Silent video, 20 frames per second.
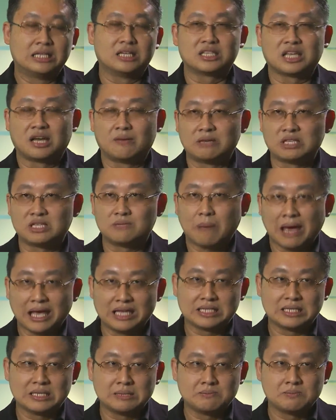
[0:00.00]
in the
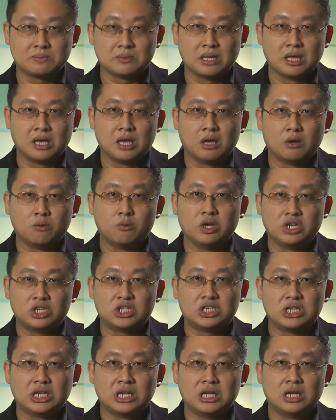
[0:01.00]
cyberspace,
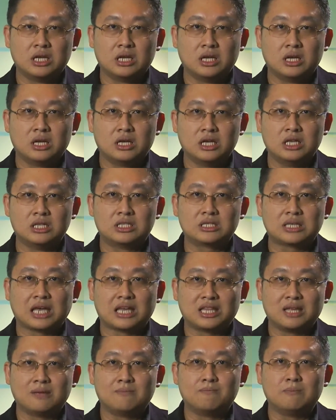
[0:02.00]
which is
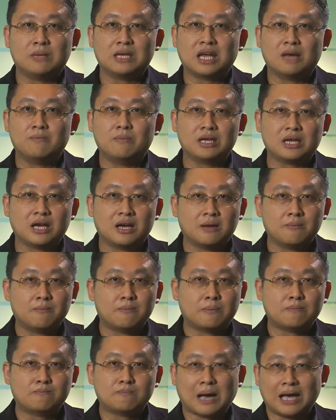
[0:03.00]
getting bigger and bigger
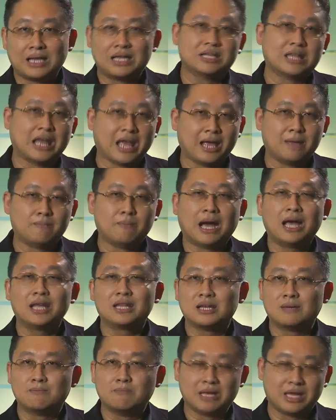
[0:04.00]
by the day, by
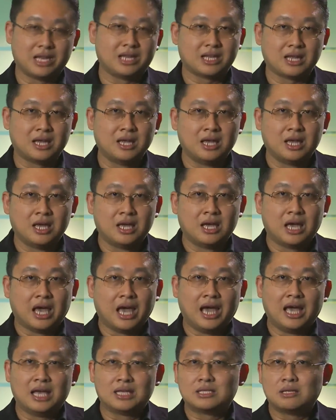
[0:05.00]
the minute,
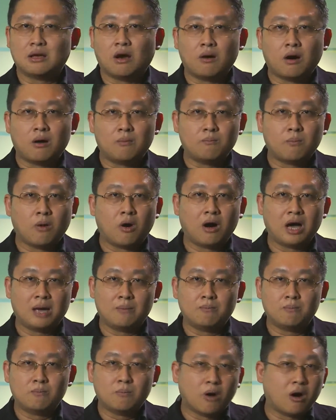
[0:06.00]
as more
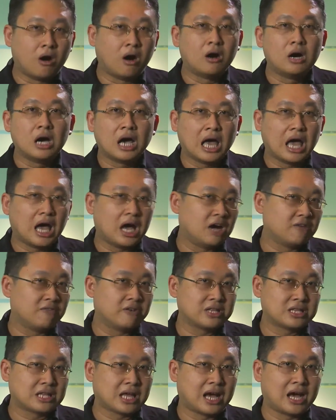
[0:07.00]
and more
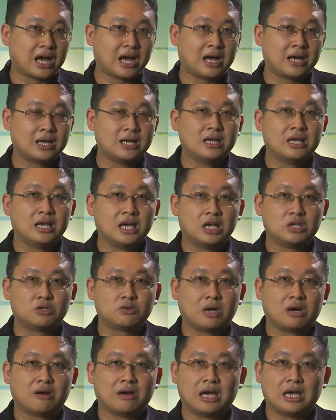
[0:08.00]
avatar
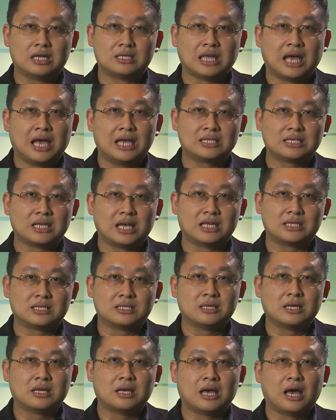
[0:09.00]
as well as
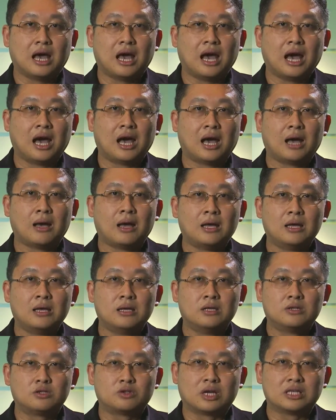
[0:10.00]
assets are
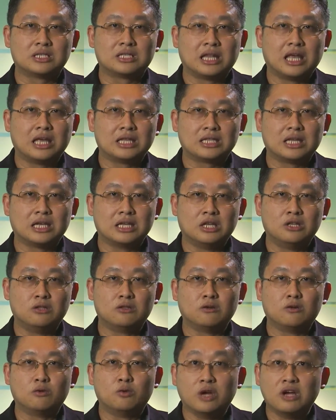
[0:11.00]
translated
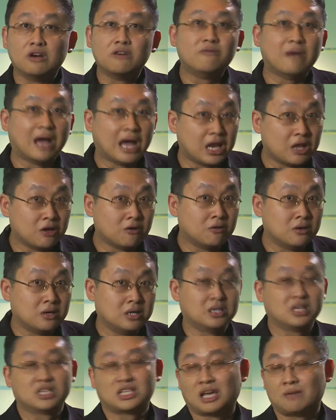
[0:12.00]
into real value
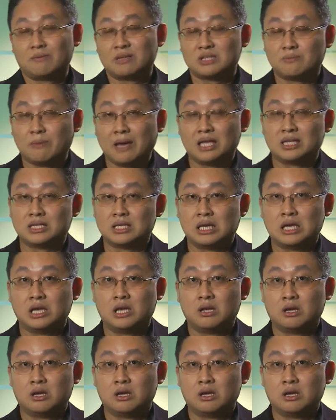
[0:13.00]
in the cyberspace.